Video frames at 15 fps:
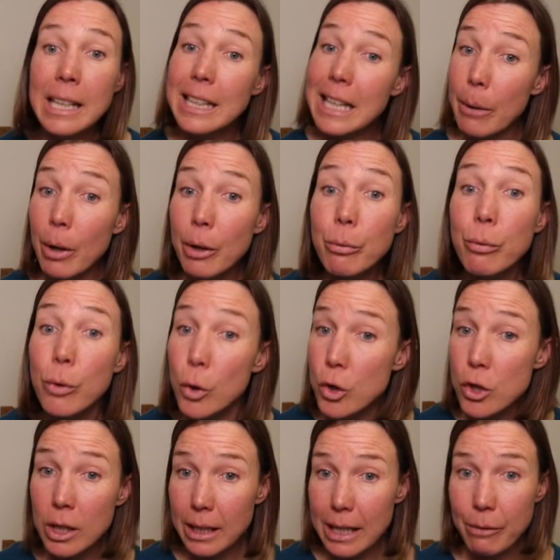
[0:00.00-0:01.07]
Now,
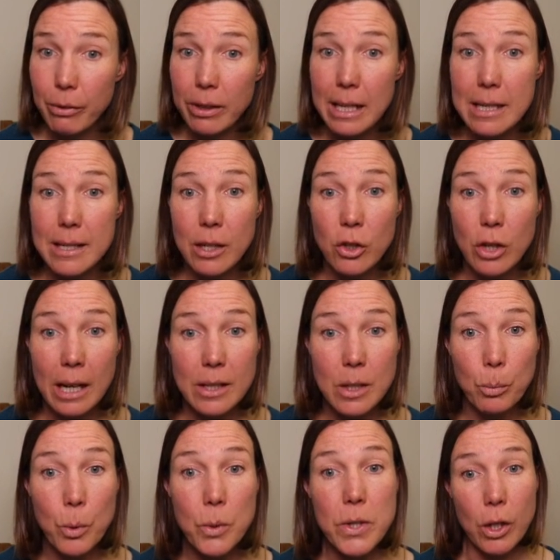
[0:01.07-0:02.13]
unfortunately for these
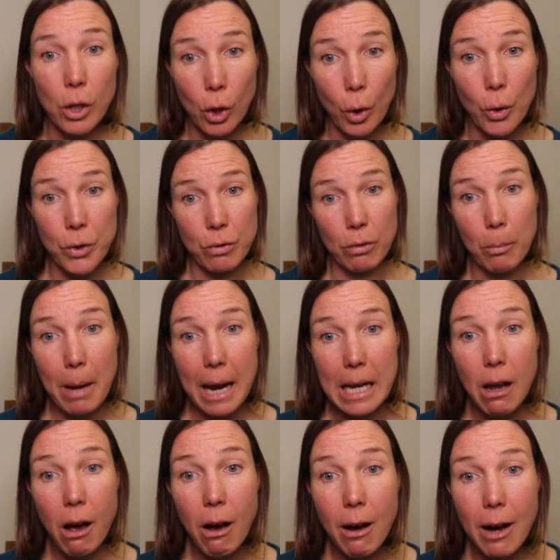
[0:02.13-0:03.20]
injectables, the costs remain
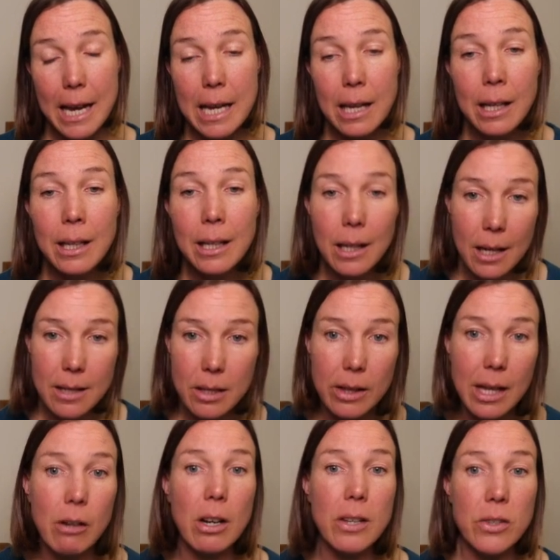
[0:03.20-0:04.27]
high, and so
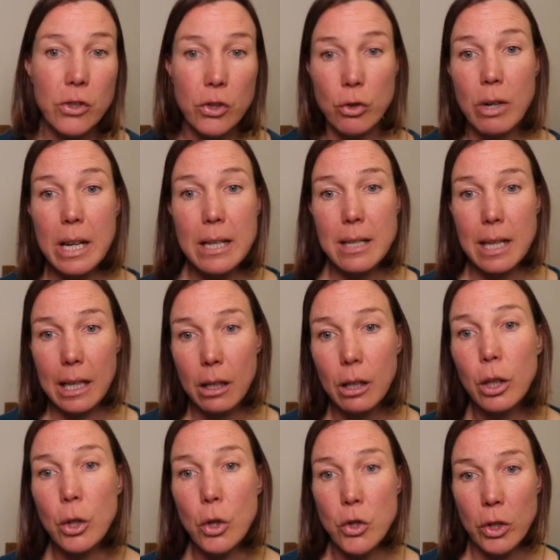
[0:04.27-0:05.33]
there are strict
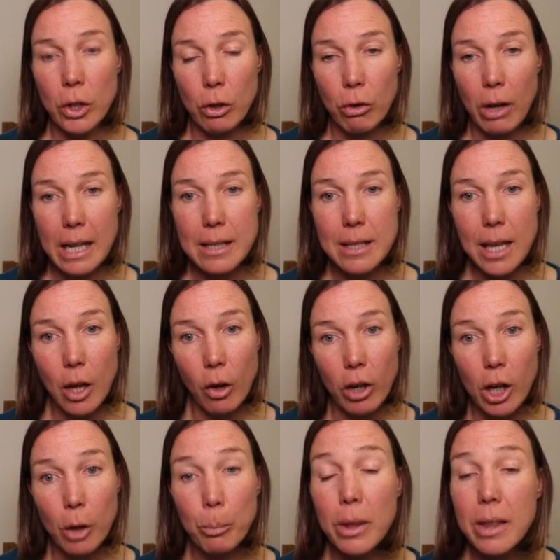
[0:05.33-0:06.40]
inclusion
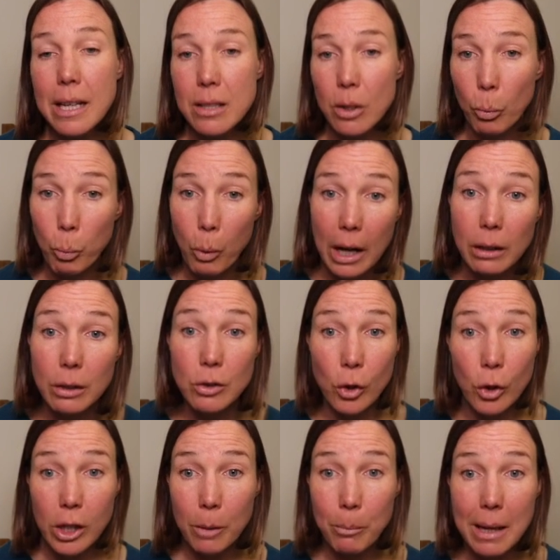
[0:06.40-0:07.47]
criteria, but these are well
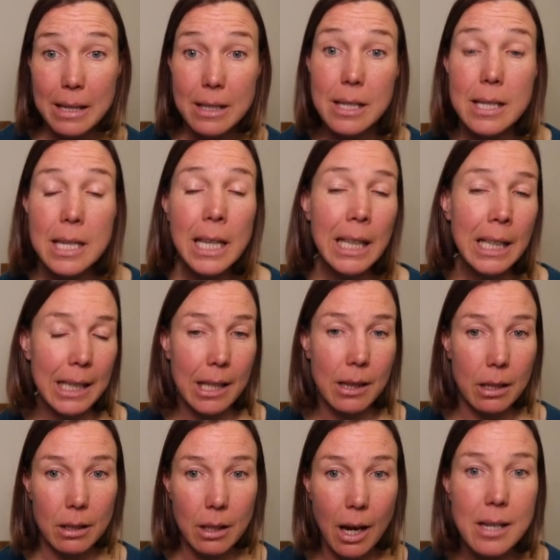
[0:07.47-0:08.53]
documented in
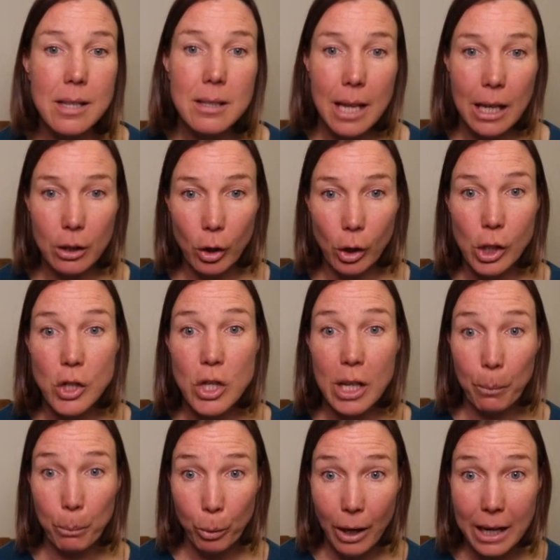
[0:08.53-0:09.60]
the NICE
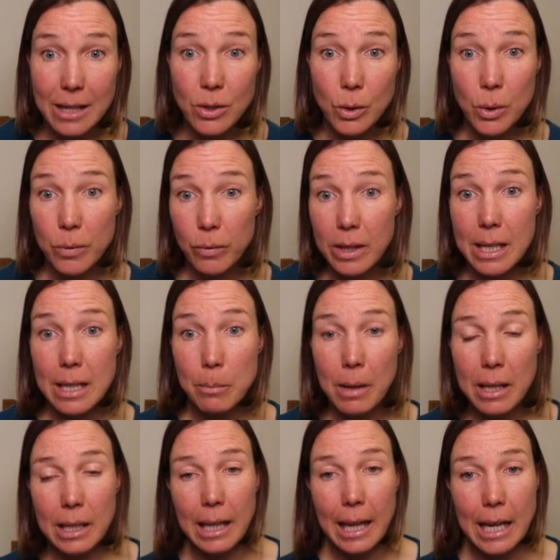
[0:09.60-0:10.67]
technology appraisals for these
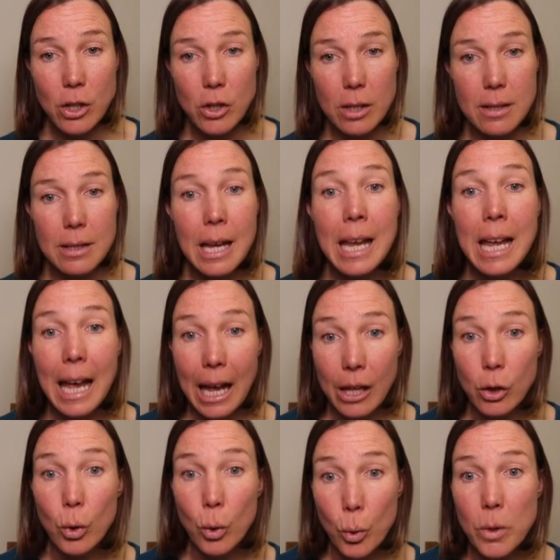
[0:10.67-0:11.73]
medications
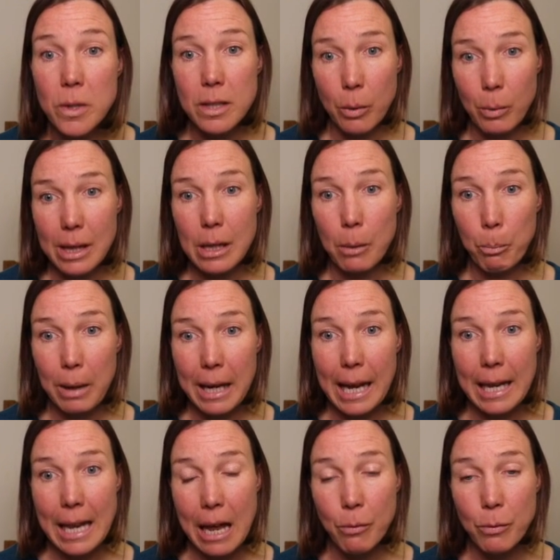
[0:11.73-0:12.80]
and also in the
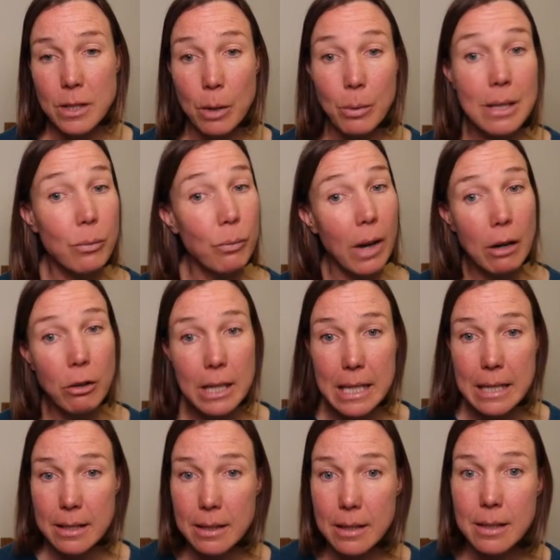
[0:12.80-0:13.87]
BNF. So it's very
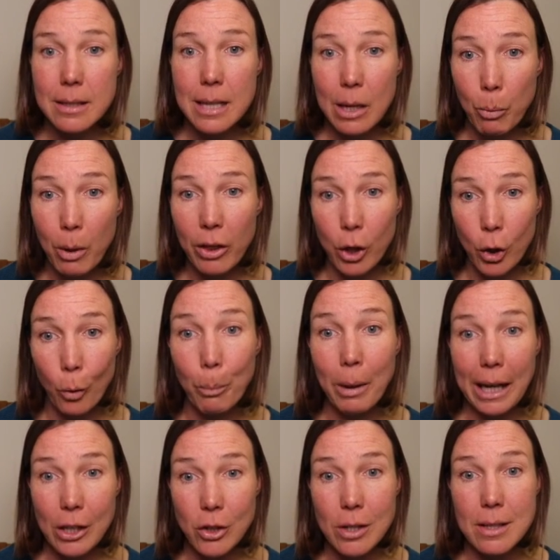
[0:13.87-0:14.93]
easy to see whether your
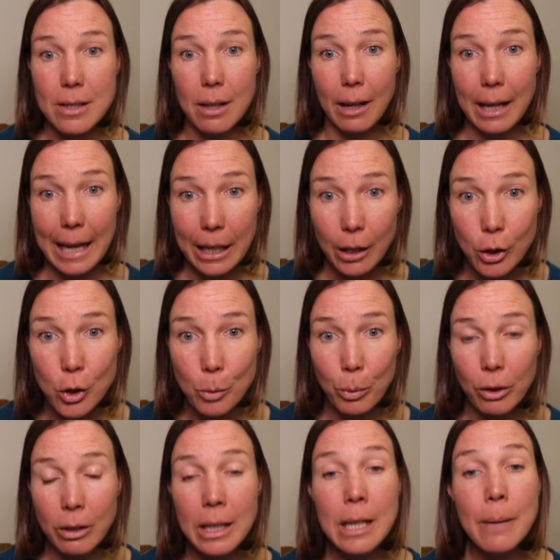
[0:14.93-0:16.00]
patients are
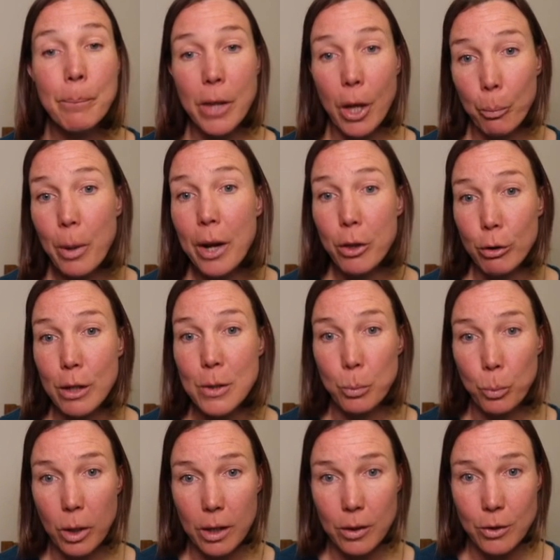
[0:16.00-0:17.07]
eligible and whether it's
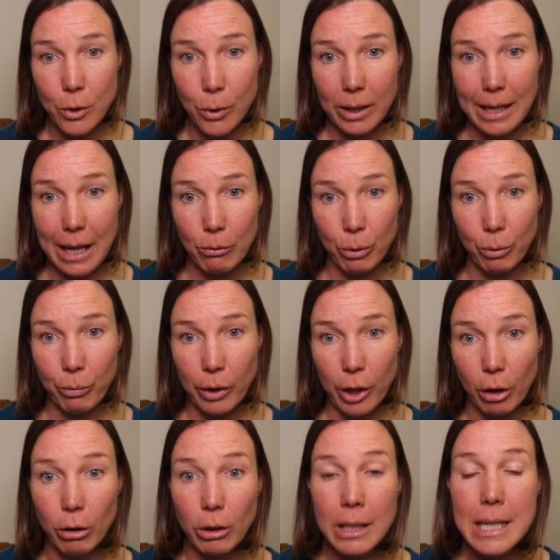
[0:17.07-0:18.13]
worth doing that
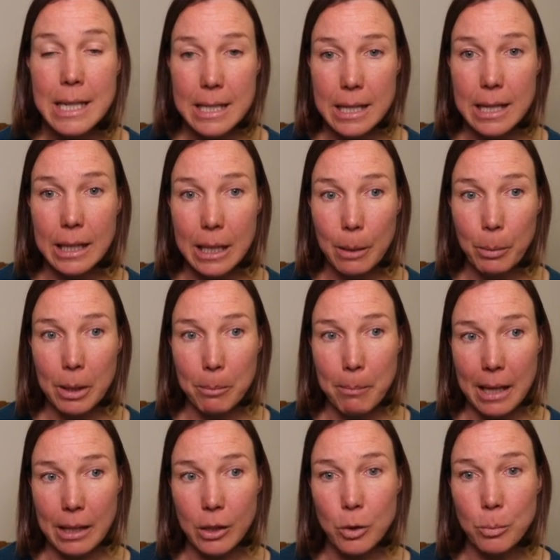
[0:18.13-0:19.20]
referral to the lipid
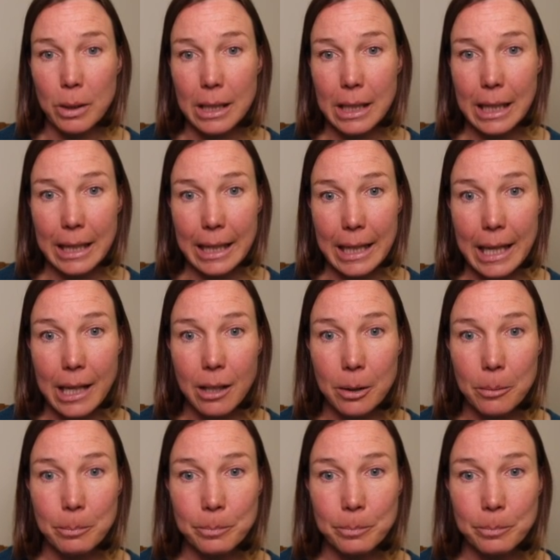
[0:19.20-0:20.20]
management clinic.